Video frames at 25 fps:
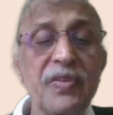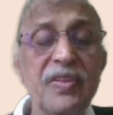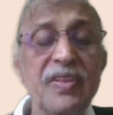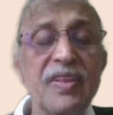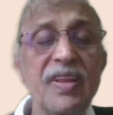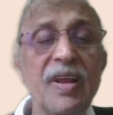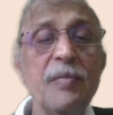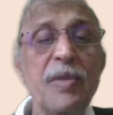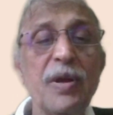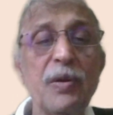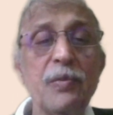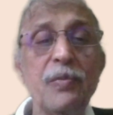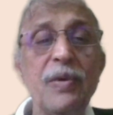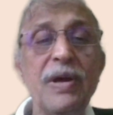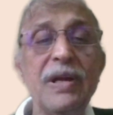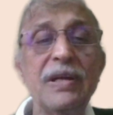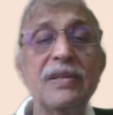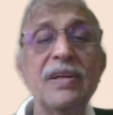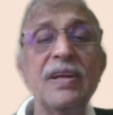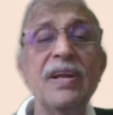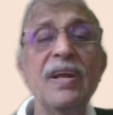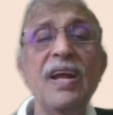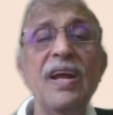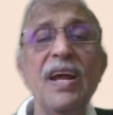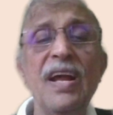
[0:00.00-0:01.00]
Number one.
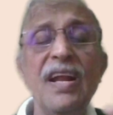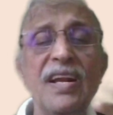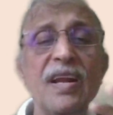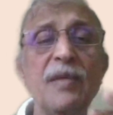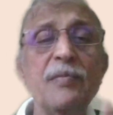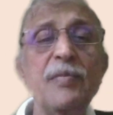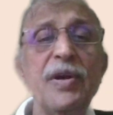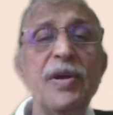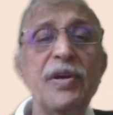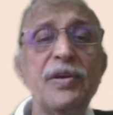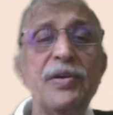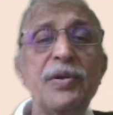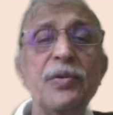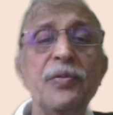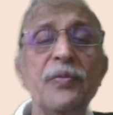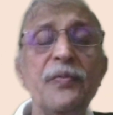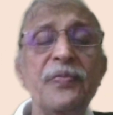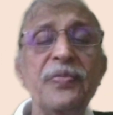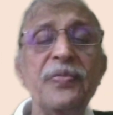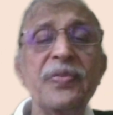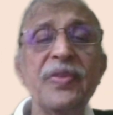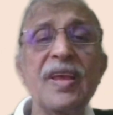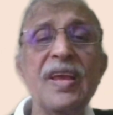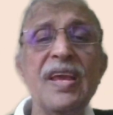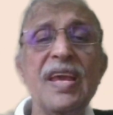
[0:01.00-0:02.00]
Number two,
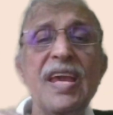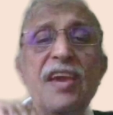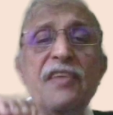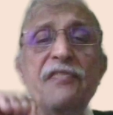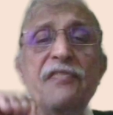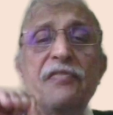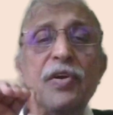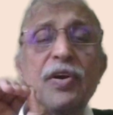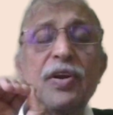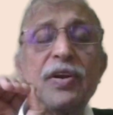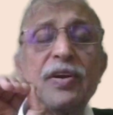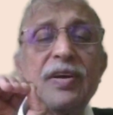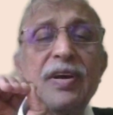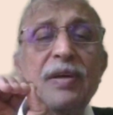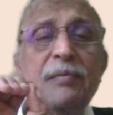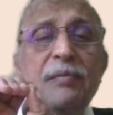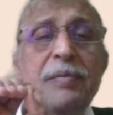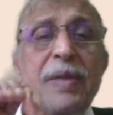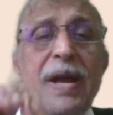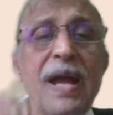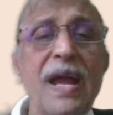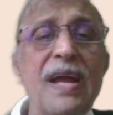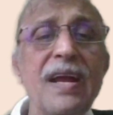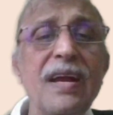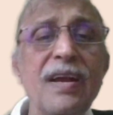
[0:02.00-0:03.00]
if your
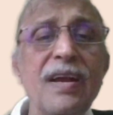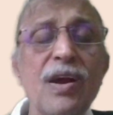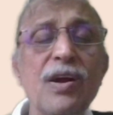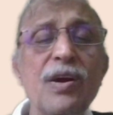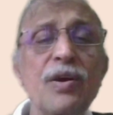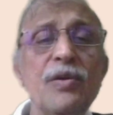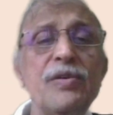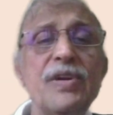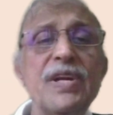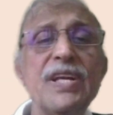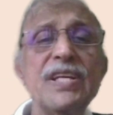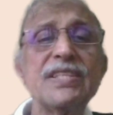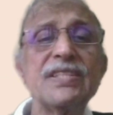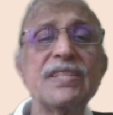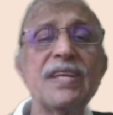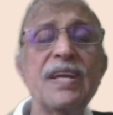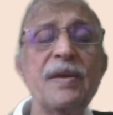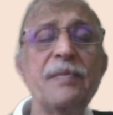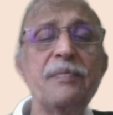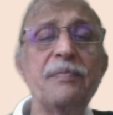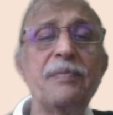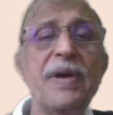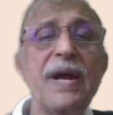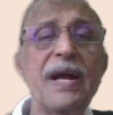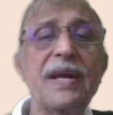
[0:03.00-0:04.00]
bank account is
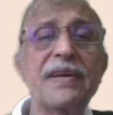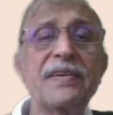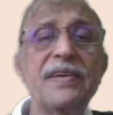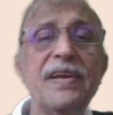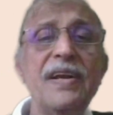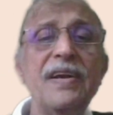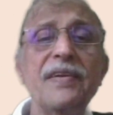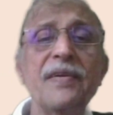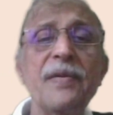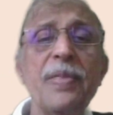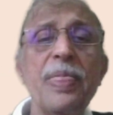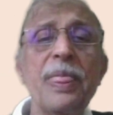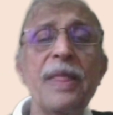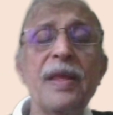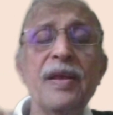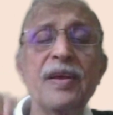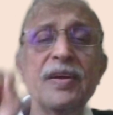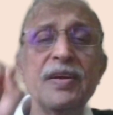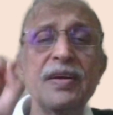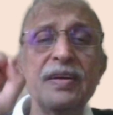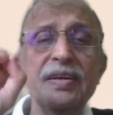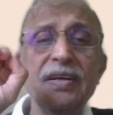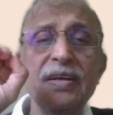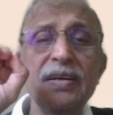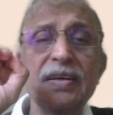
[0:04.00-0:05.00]
impacted,
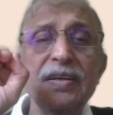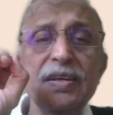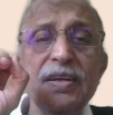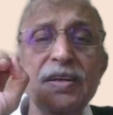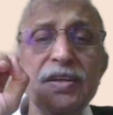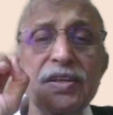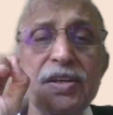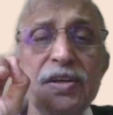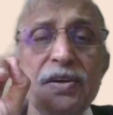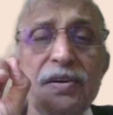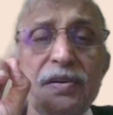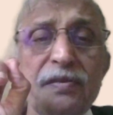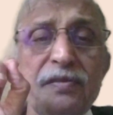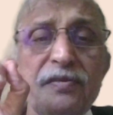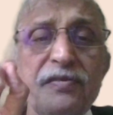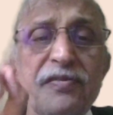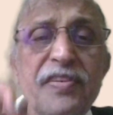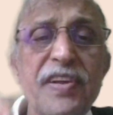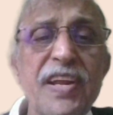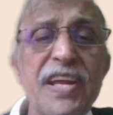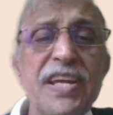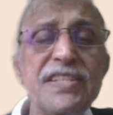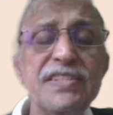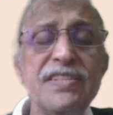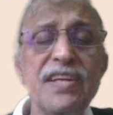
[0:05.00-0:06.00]

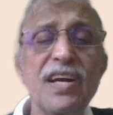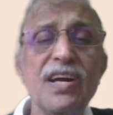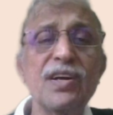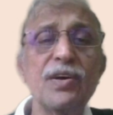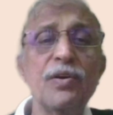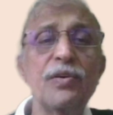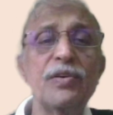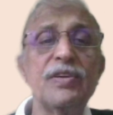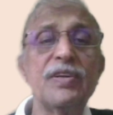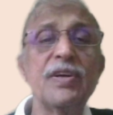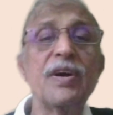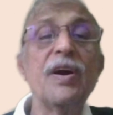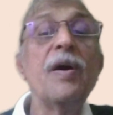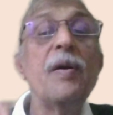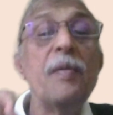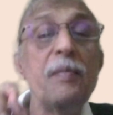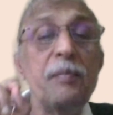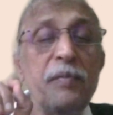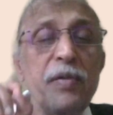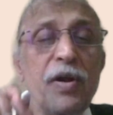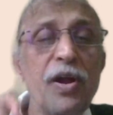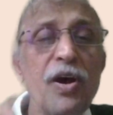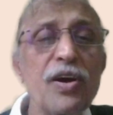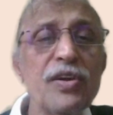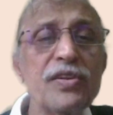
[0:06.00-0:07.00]
freeze the account,
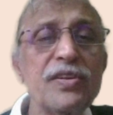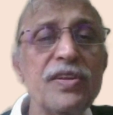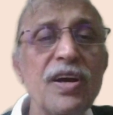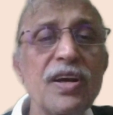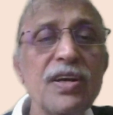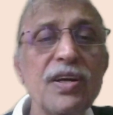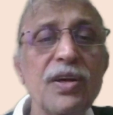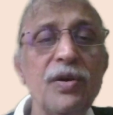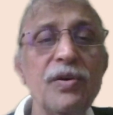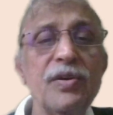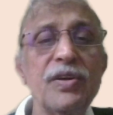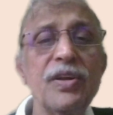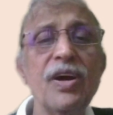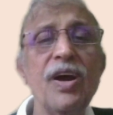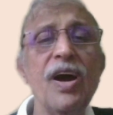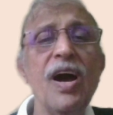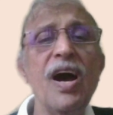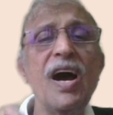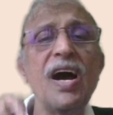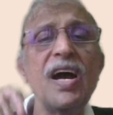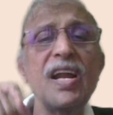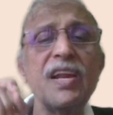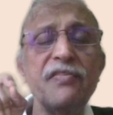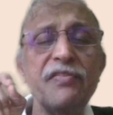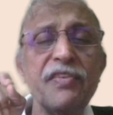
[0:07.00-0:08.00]
block the account,
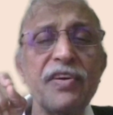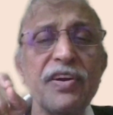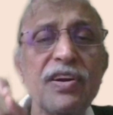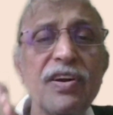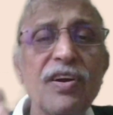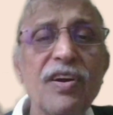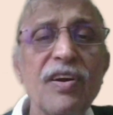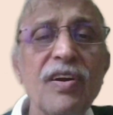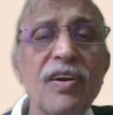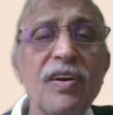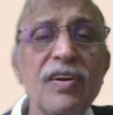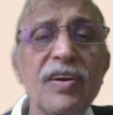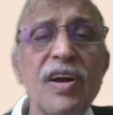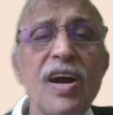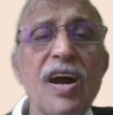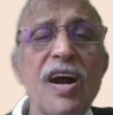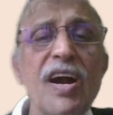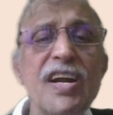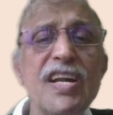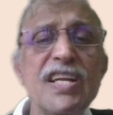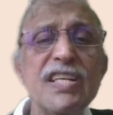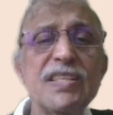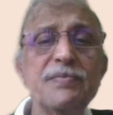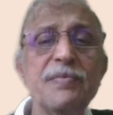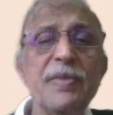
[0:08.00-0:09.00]
or if your
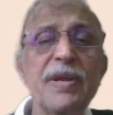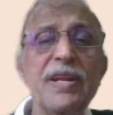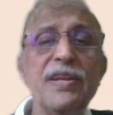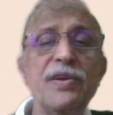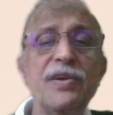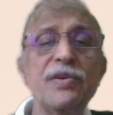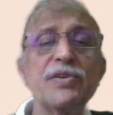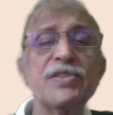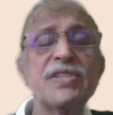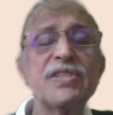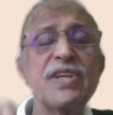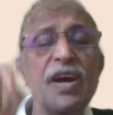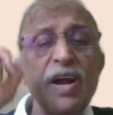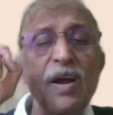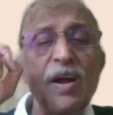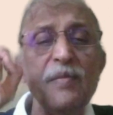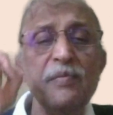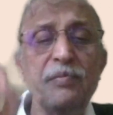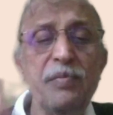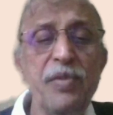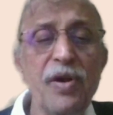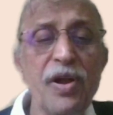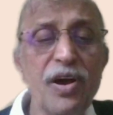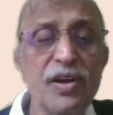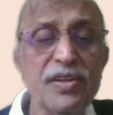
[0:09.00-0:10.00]
card has been used,
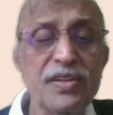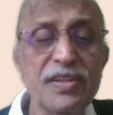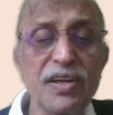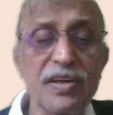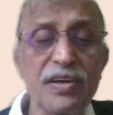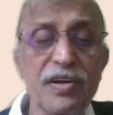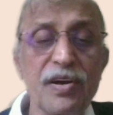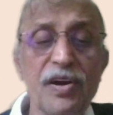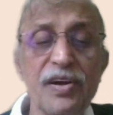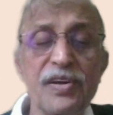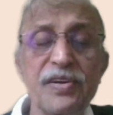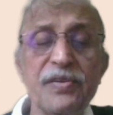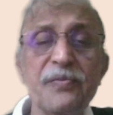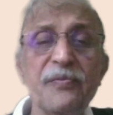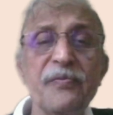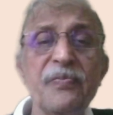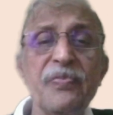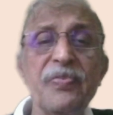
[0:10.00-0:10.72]
block the card.